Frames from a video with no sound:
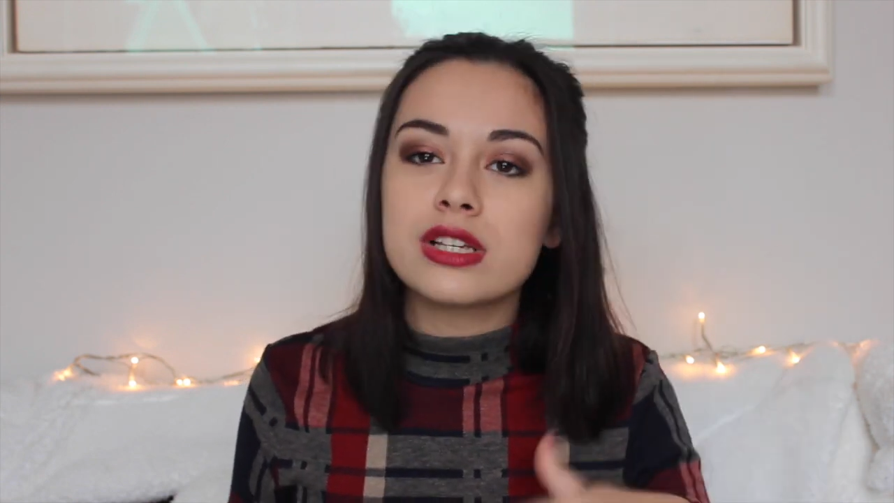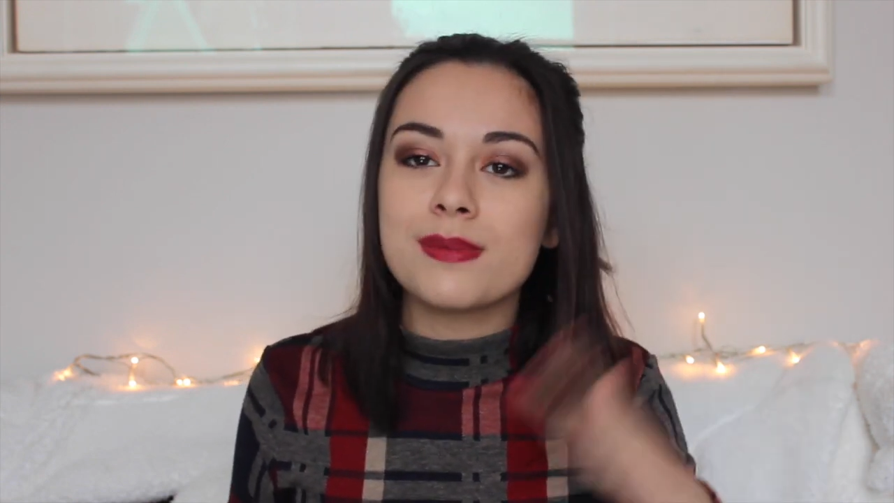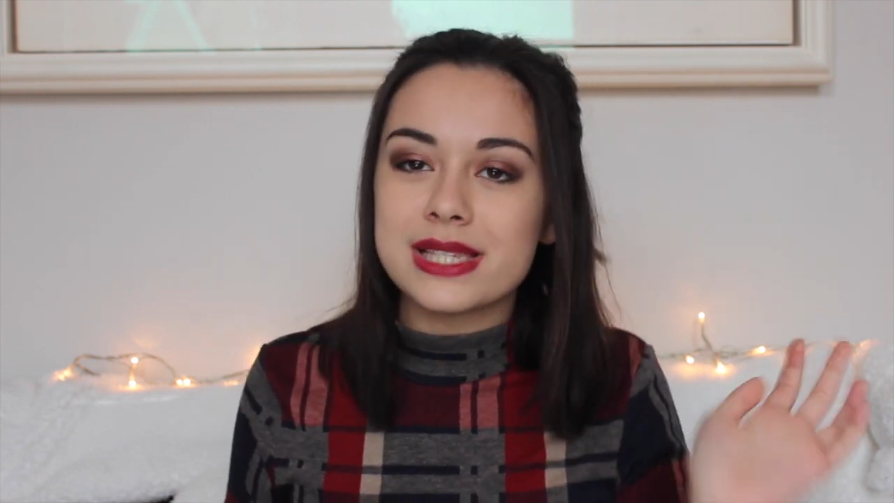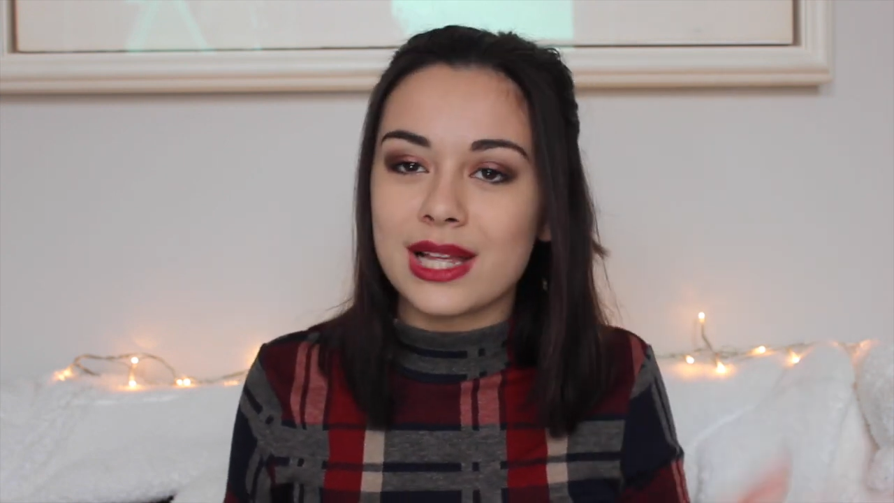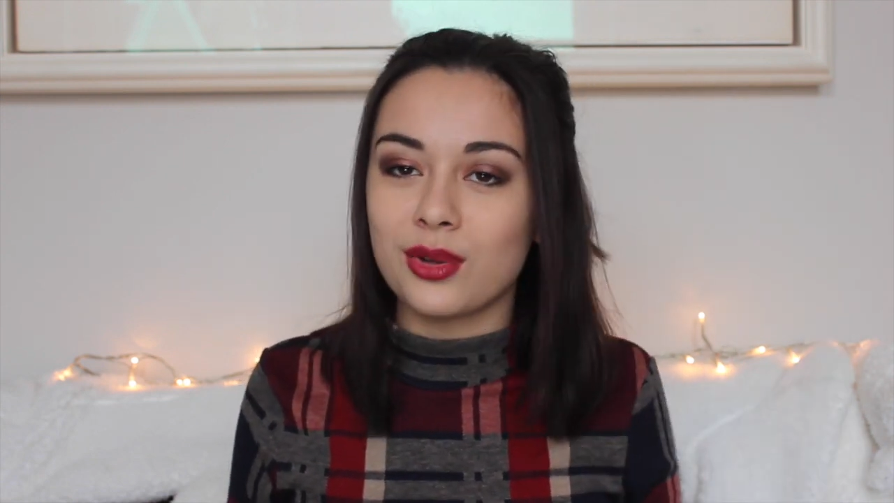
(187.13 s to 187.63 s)

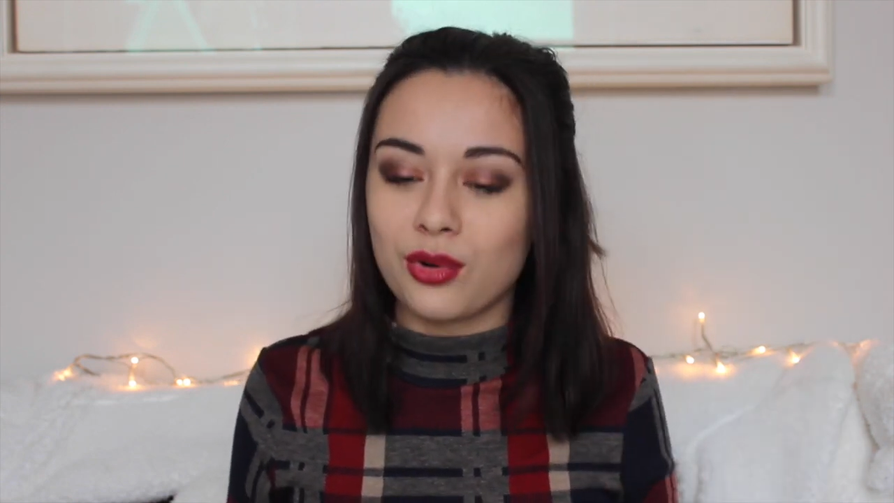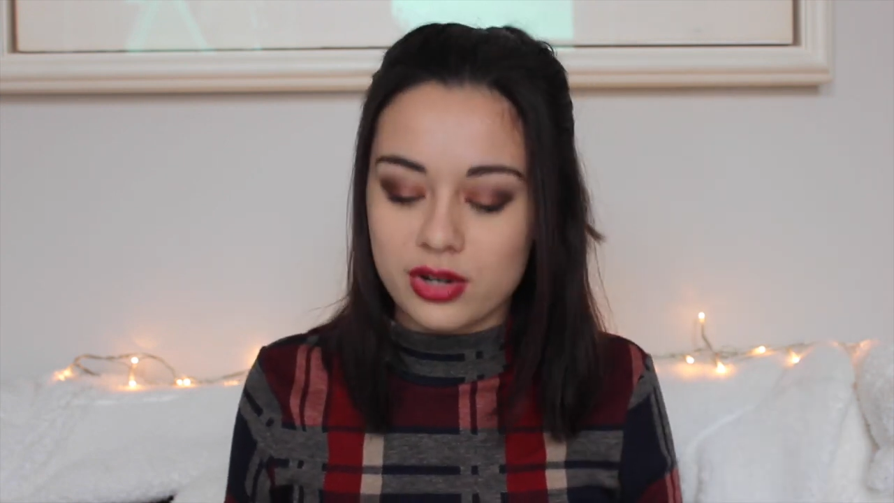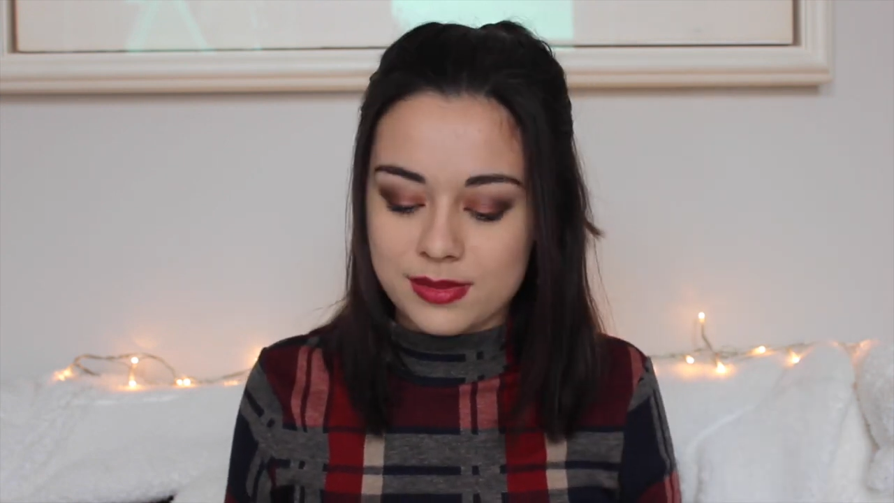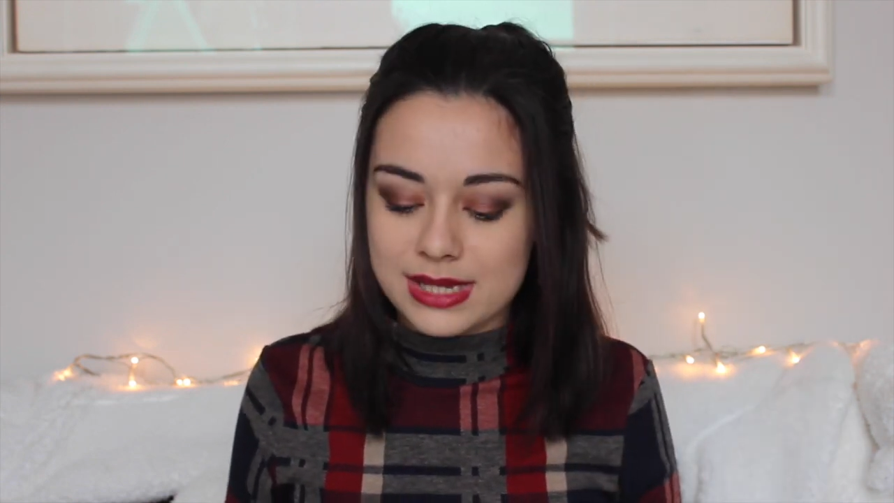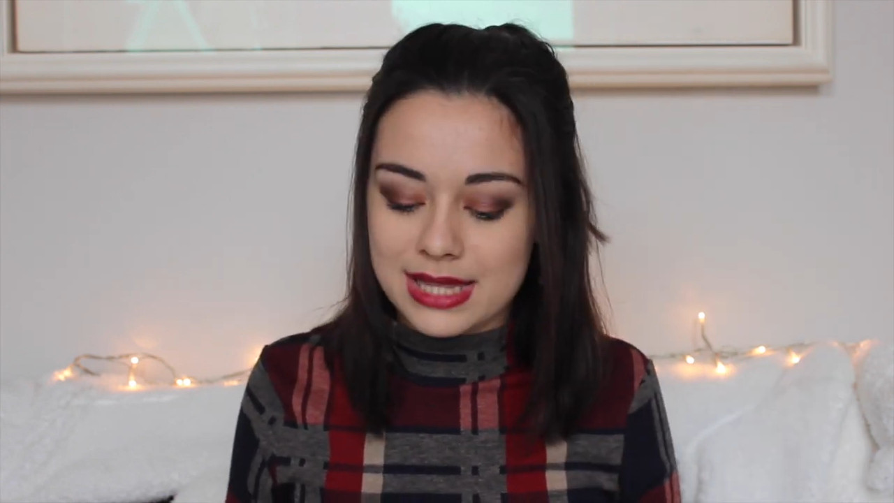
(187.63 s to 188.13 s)
Christmas and
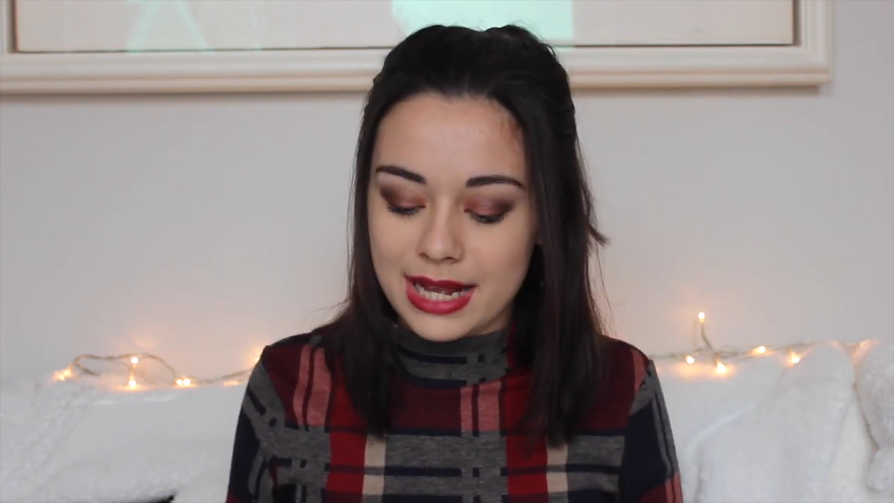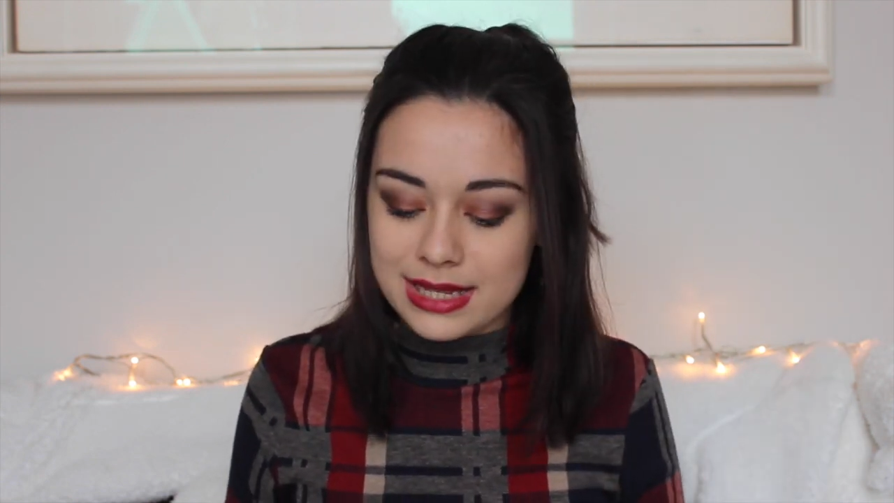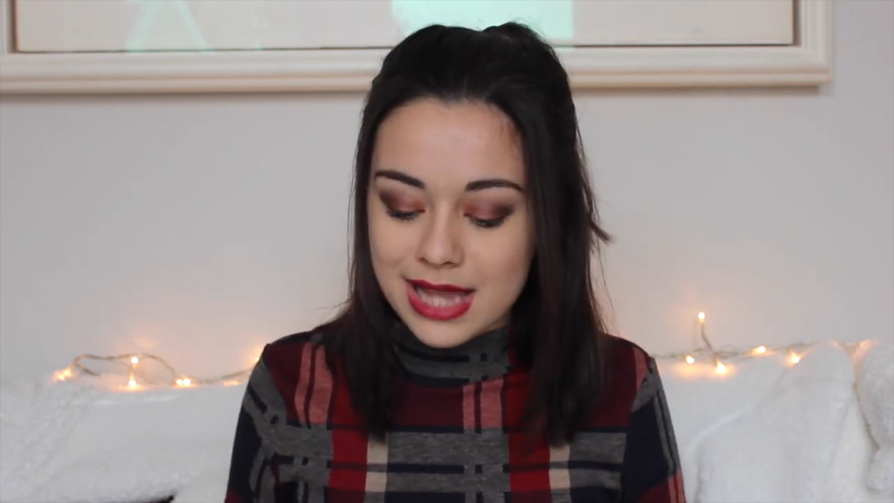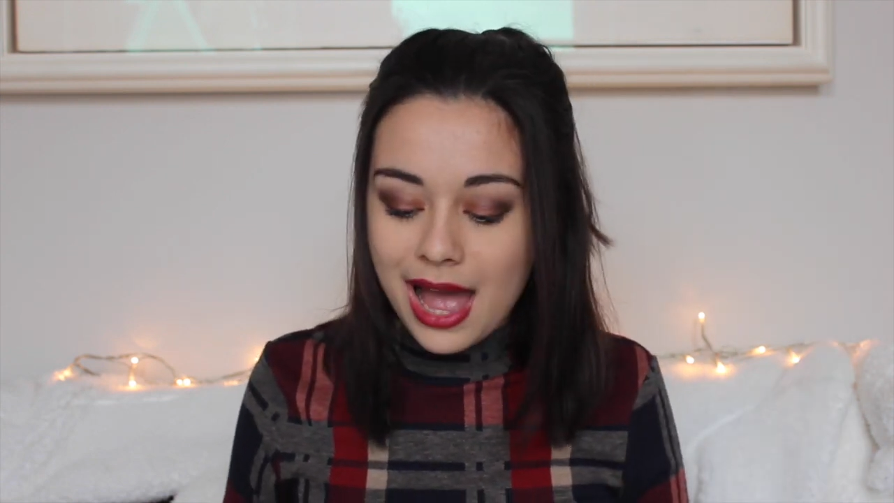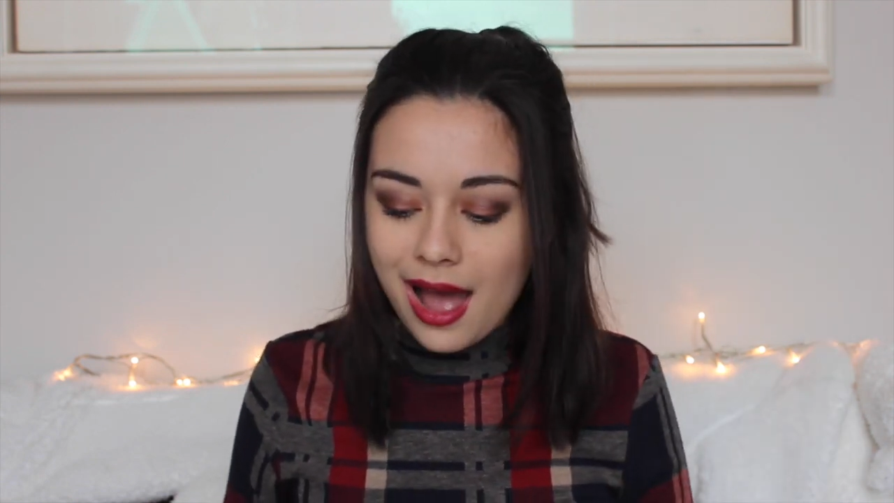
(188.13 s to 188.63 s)
non-Christmas things,